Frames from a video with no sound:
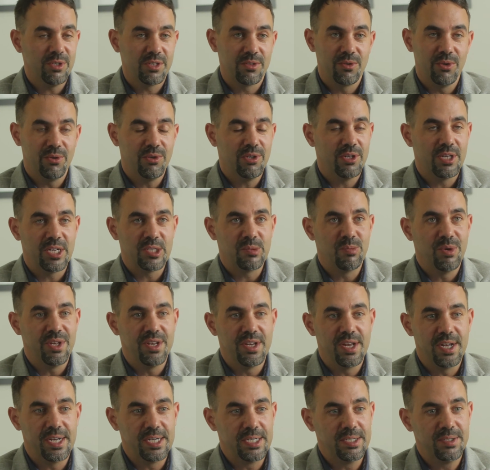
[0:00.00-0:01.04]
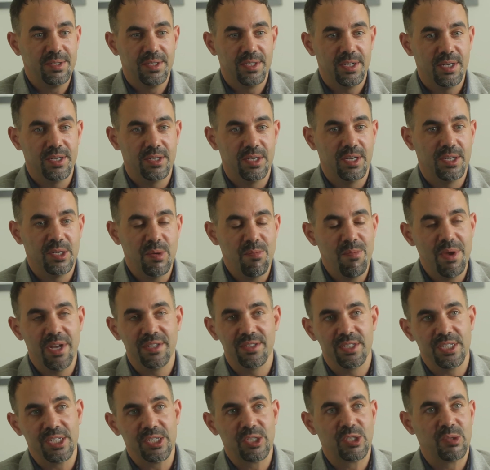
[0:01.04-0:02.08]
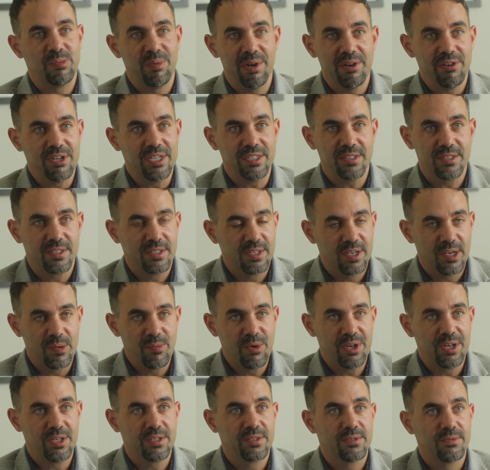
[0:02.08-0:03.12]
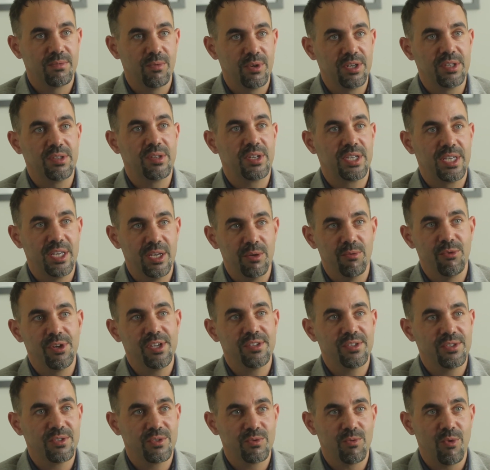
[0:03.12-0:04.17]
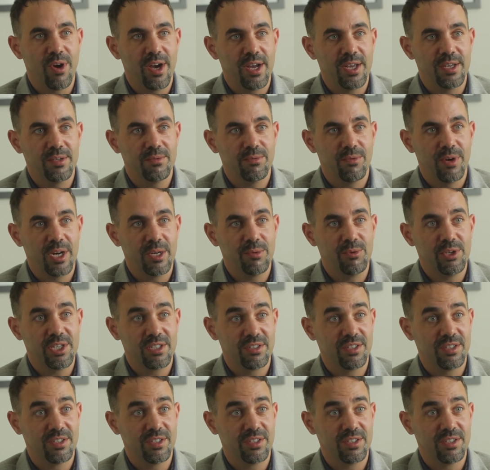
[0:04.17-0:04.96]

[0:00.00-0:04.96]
with Google has been uh, an, an, amazing experience. I mean, it's one of the key reasons why, why we